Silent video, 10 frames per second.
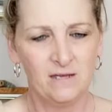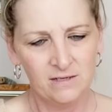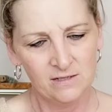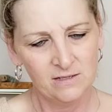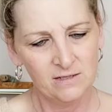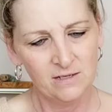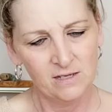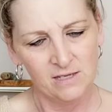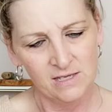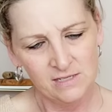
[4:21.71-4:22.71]
Uh,
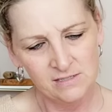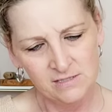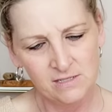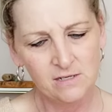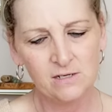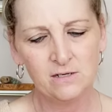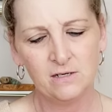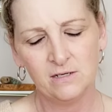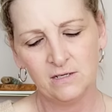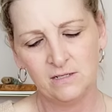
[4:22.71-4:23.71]
is there
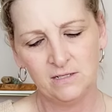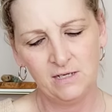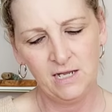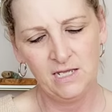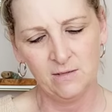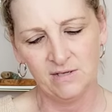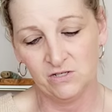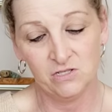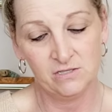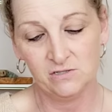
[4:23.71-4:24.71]
a name? It
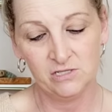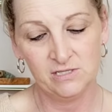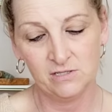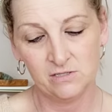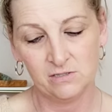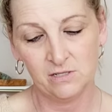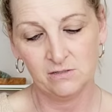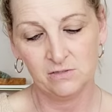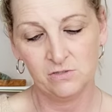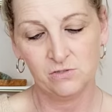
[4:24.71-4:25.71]
just, it just says
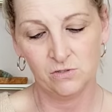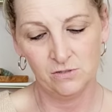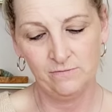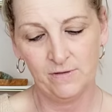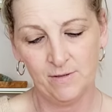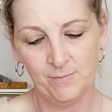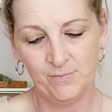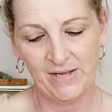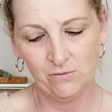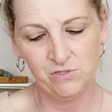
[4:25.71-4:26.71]
Surf
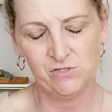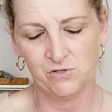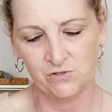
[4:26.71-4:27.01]
Bouncer